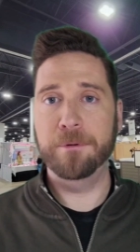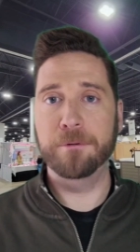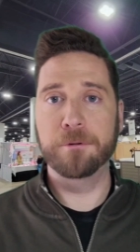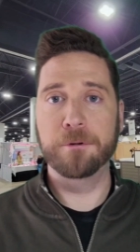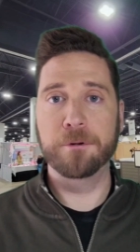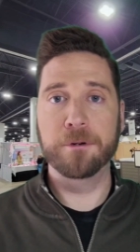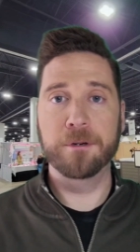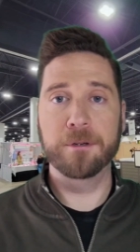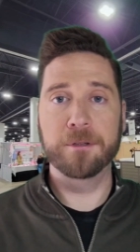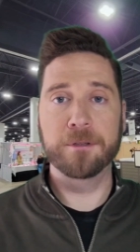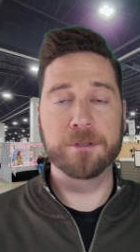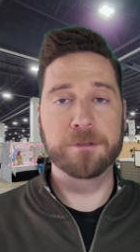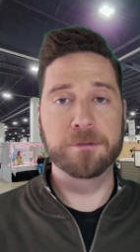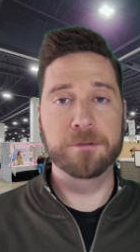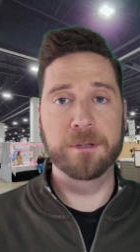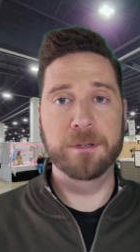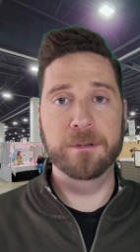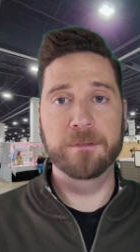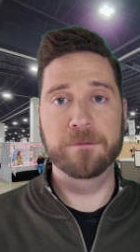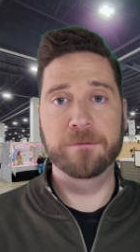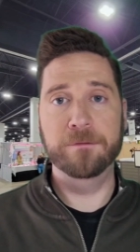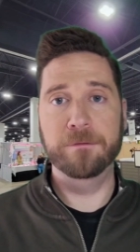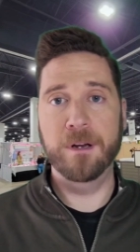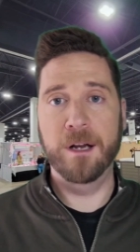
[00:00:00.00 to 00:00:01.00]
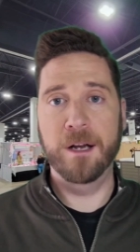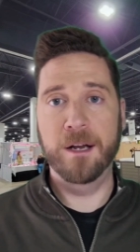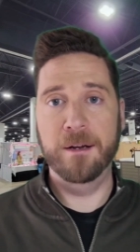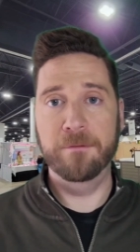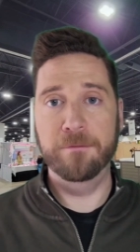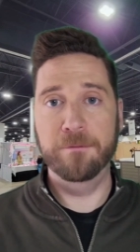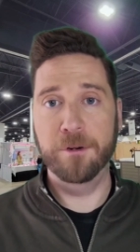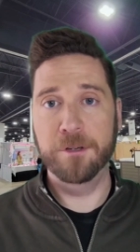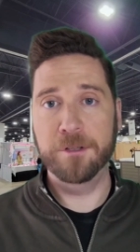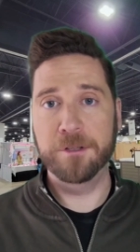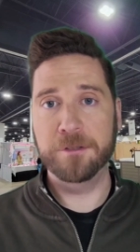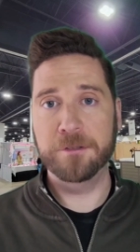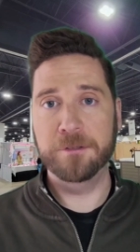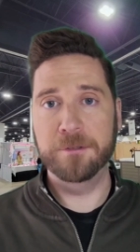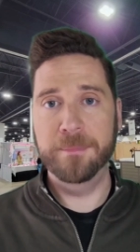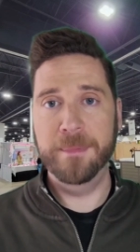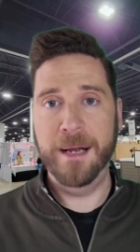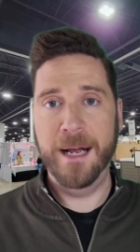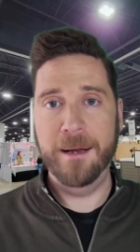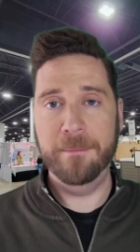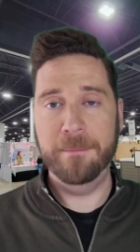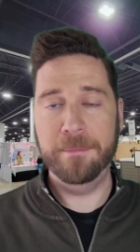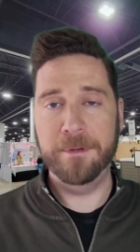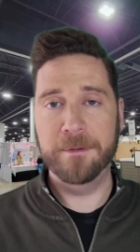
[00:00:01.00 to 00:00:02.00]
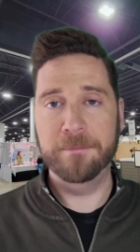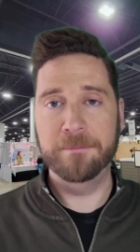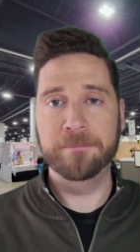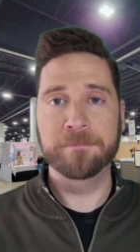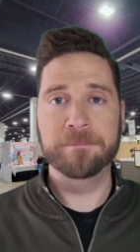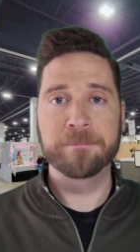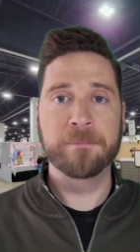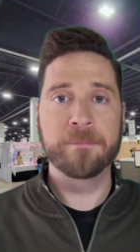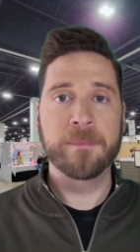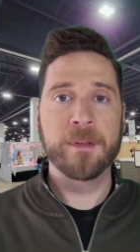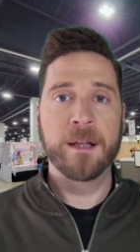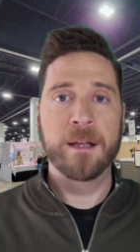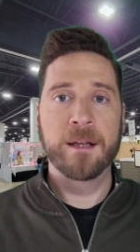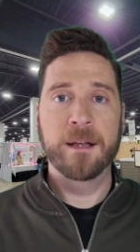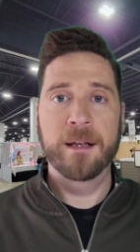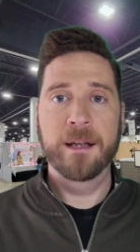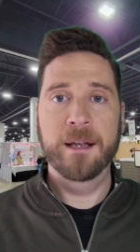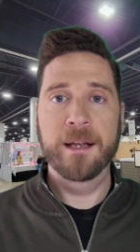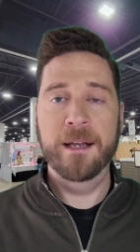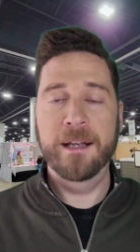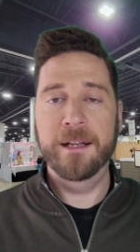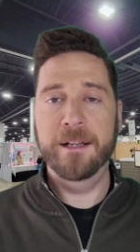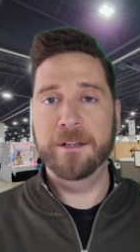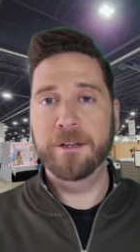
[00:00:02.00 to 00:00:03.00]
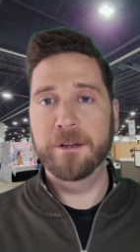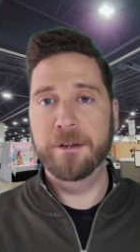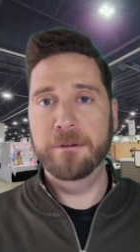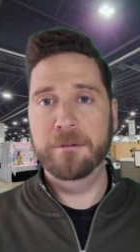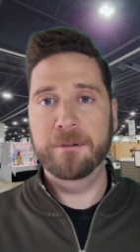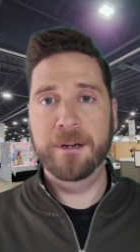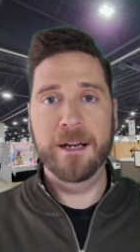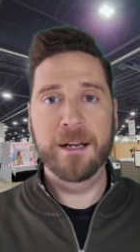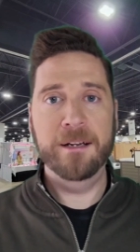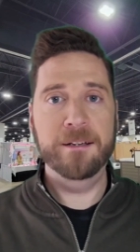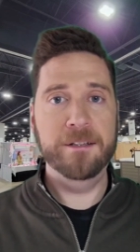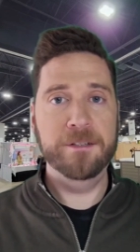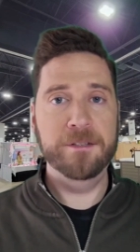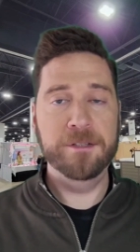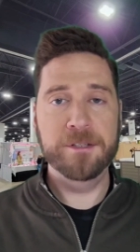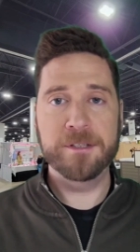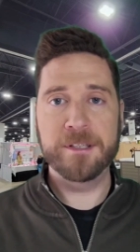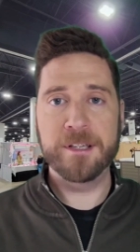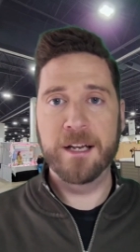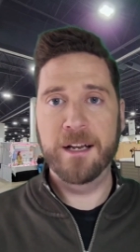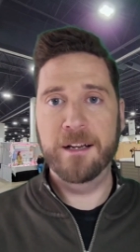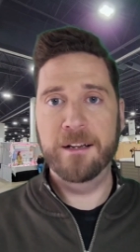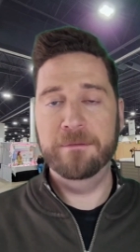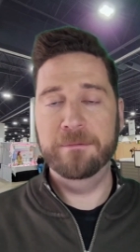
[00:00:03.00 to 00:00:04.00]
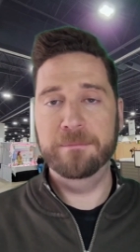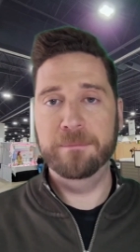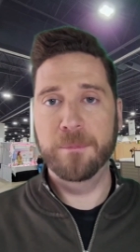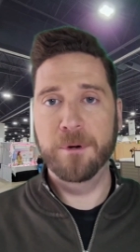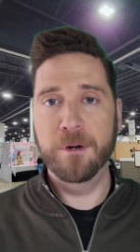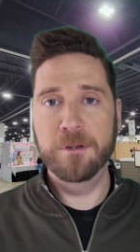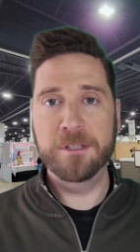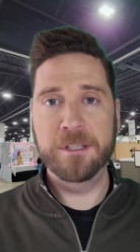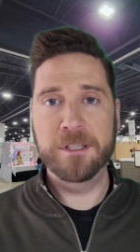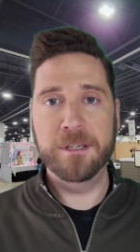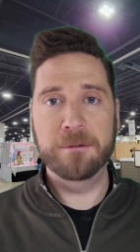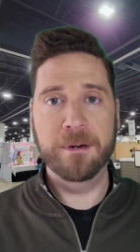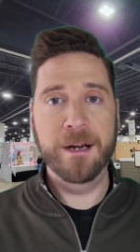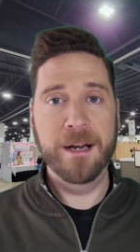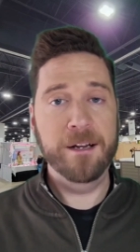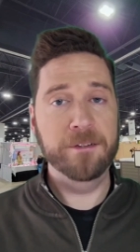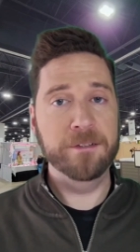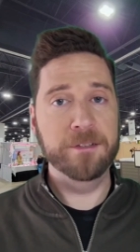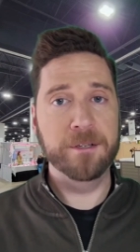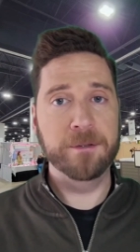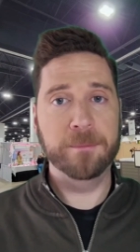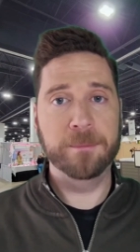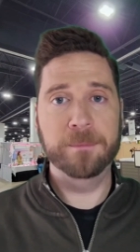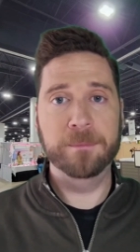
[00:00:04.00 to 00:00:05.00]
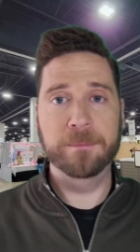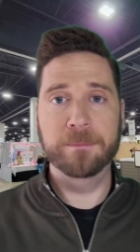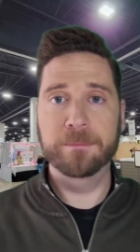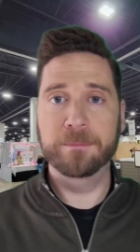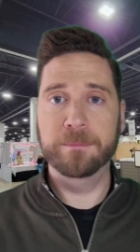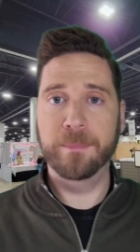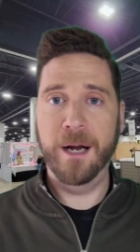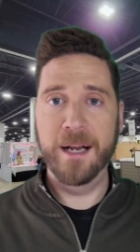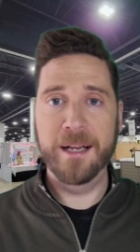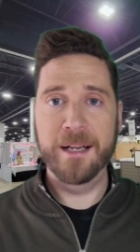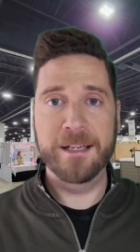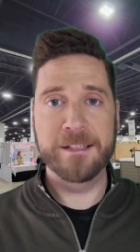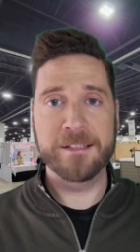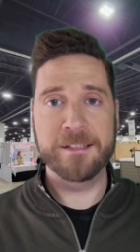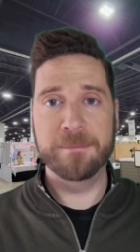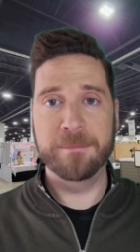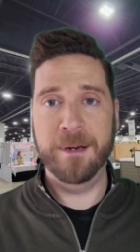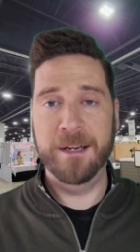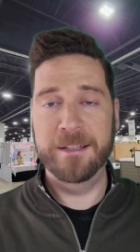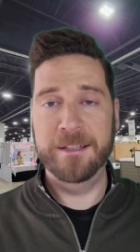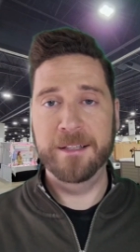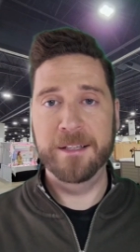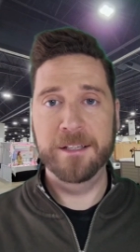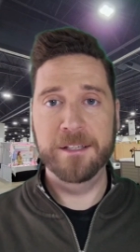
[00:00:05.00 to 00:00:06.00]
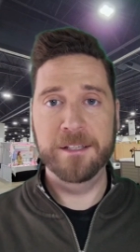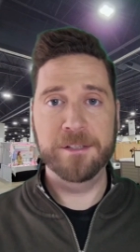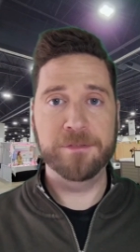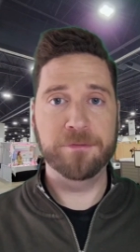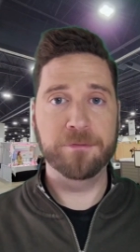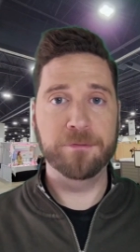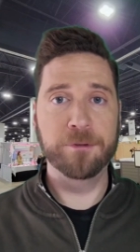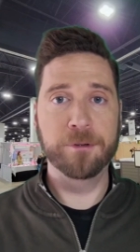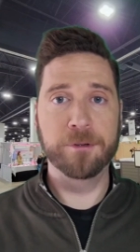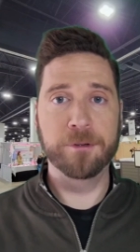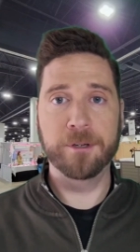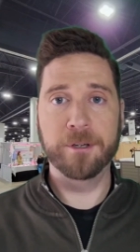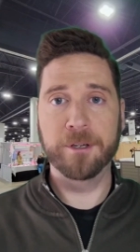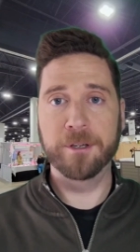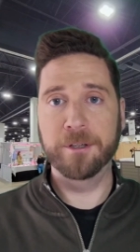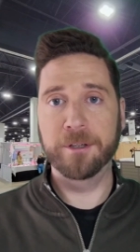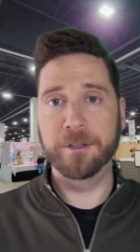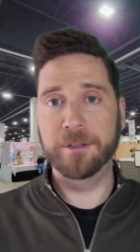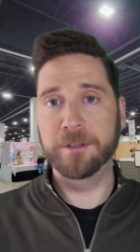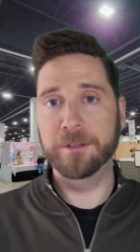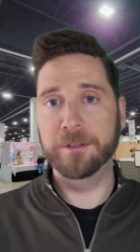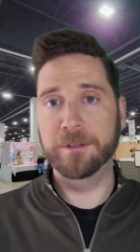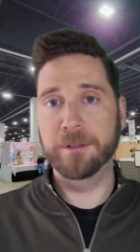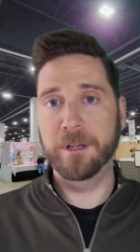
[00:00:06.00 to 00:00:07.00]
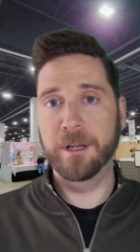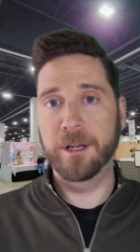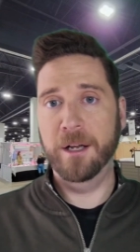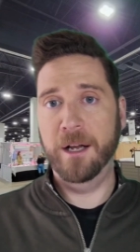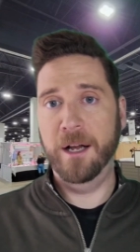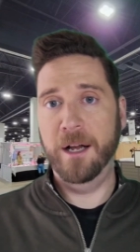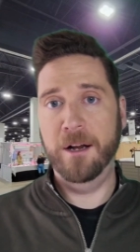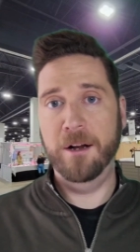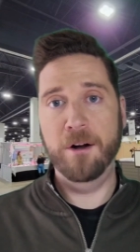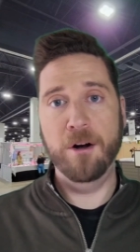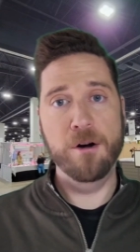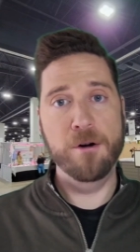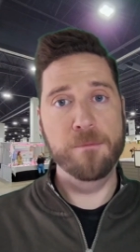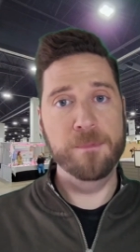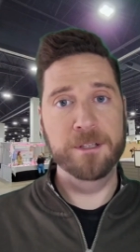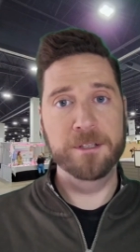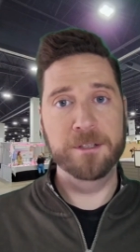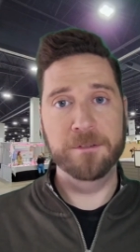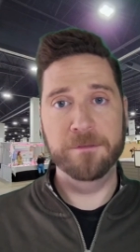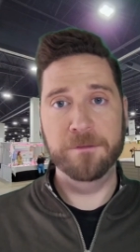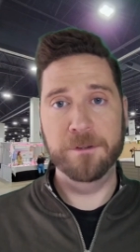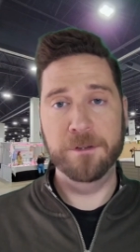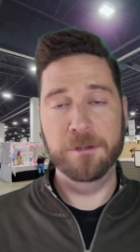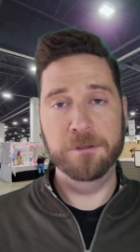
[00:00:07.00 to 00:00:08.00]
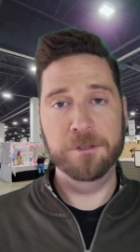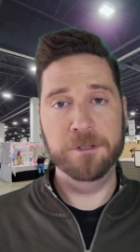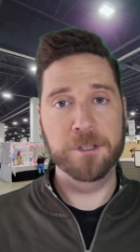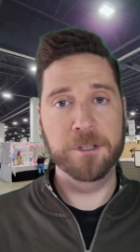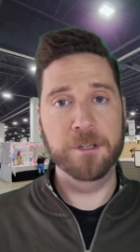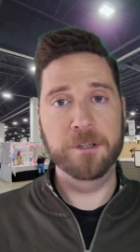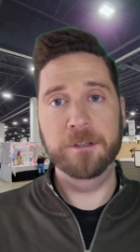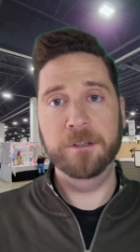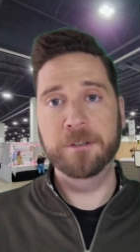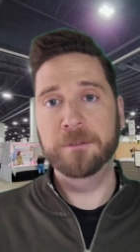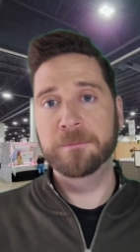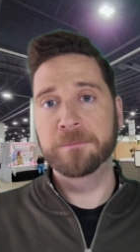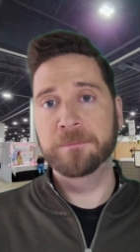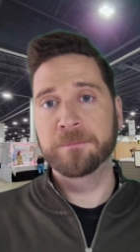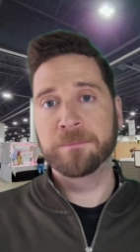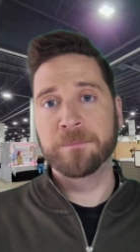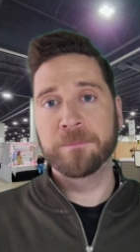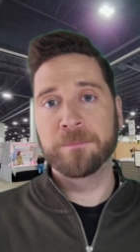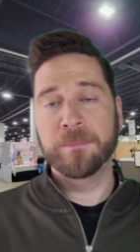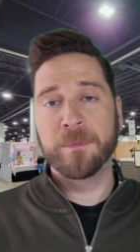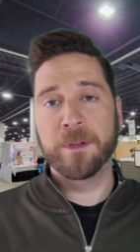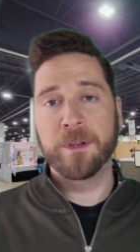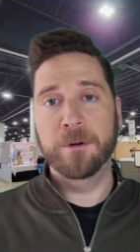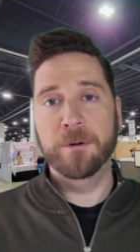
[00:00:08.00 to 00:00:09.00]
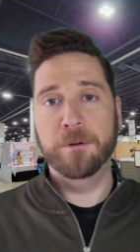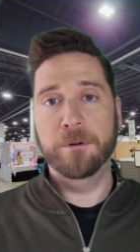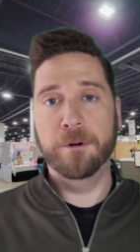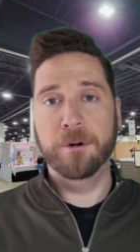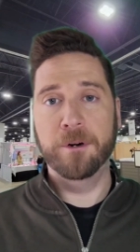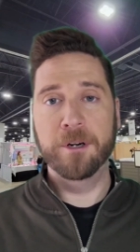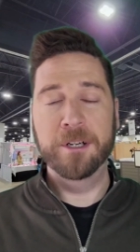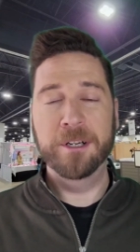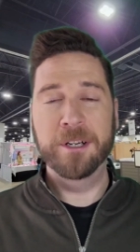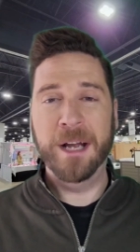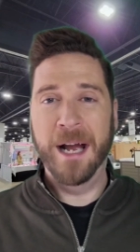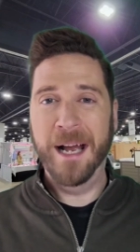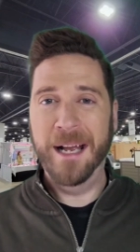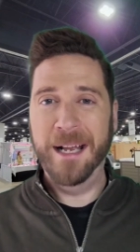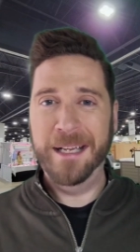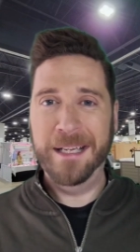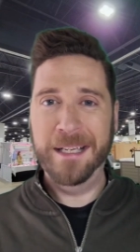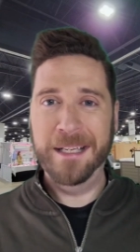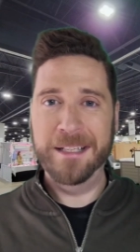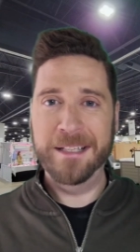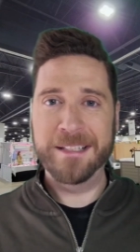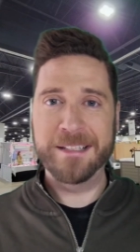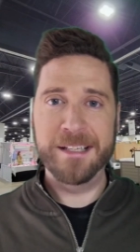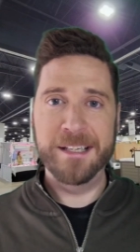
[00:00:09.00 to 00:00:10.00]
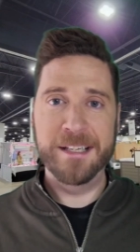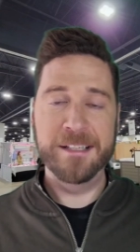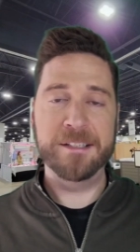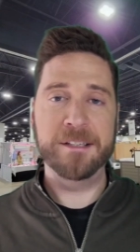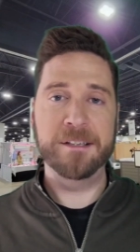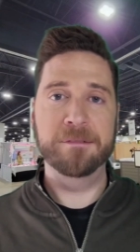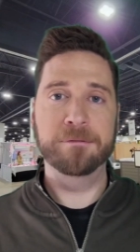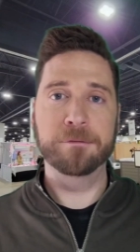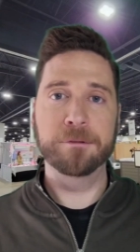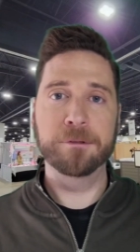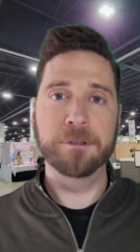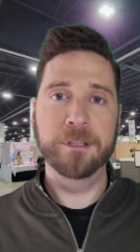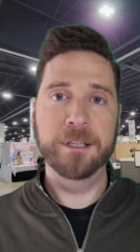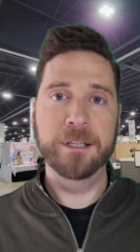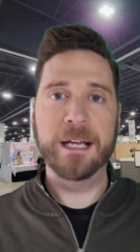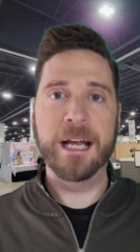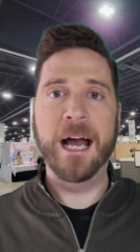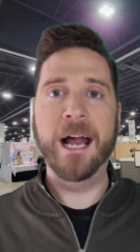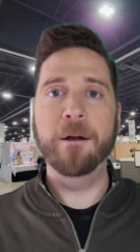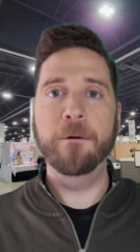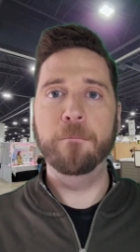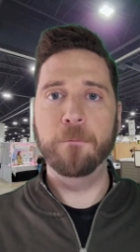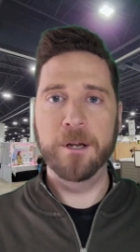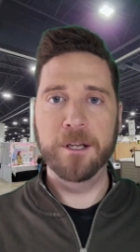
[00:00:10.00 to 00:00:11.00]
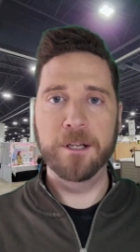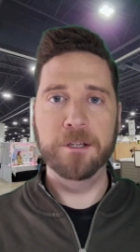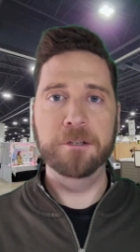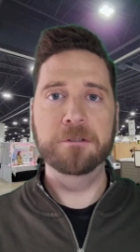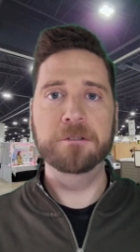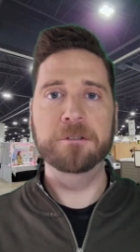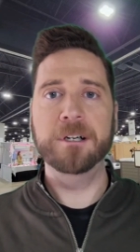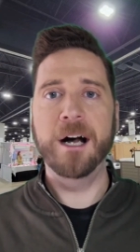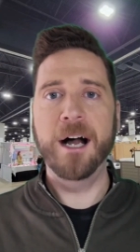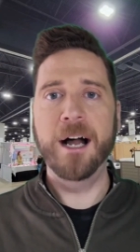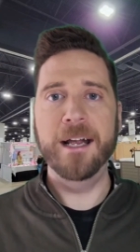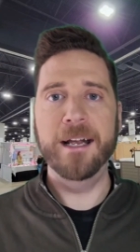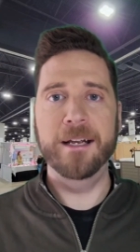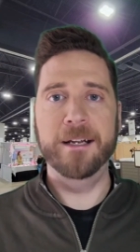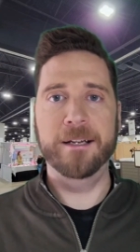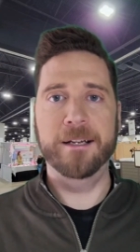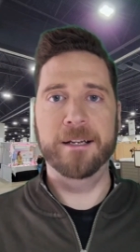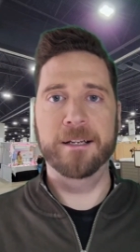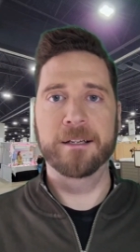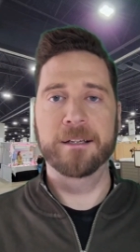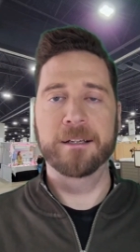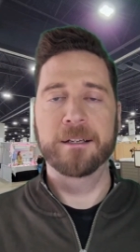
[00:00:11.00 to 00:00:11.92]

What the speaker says: or do a virtual map and go around and just kind of mosey around. You might get some ideas for a home in the future, or you kind of get a sense of really kind of what you like.